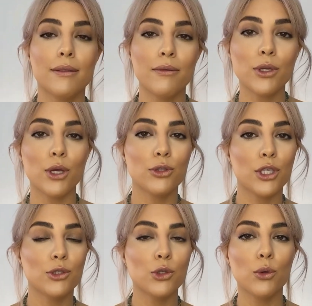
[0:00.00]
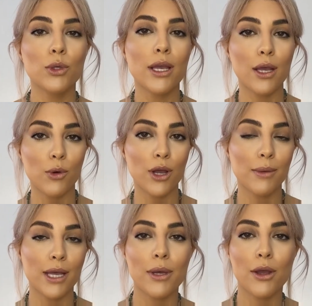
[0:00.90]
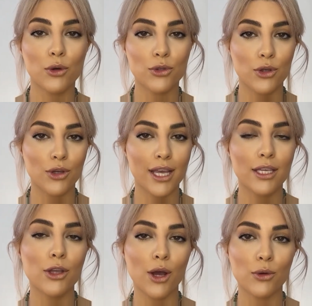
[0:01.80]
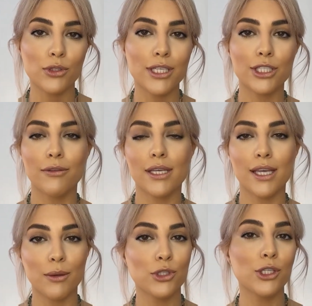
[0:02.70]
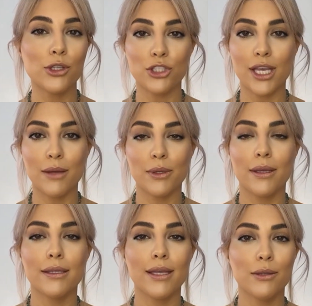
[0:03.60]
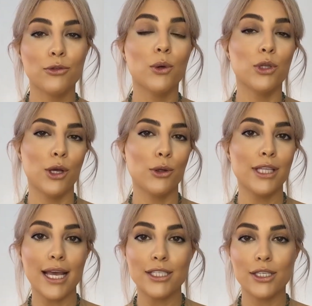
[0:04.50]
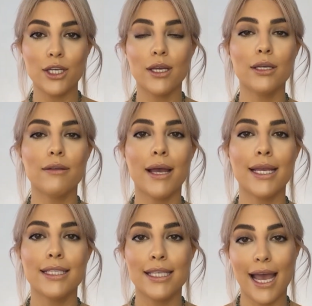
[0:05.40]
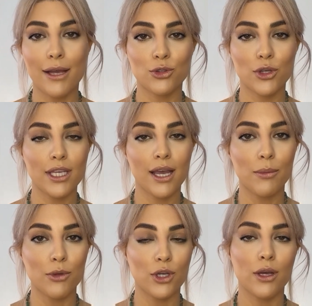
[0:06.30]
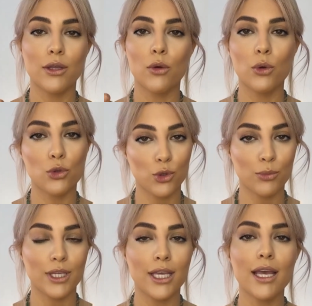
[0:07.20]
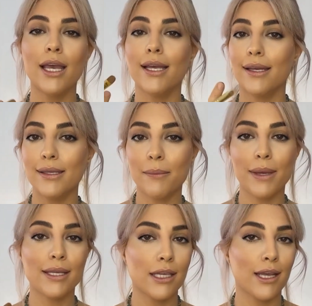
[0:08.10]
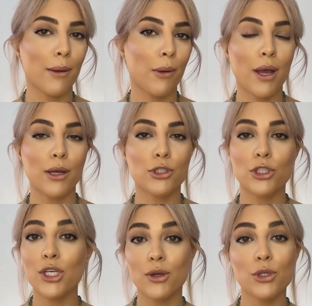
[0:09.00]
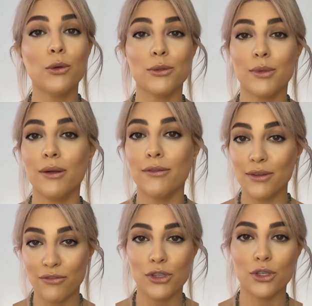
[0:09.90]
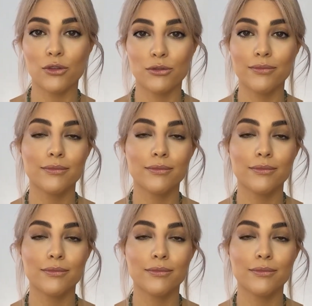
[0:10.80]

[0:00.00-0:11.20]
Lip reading: For nose contouring, I want to make my nose look like a doll's and give it an upturned shape. If your nose has a curve and is naturally upturned or droopy, the method I'm about to show you is perfect for you.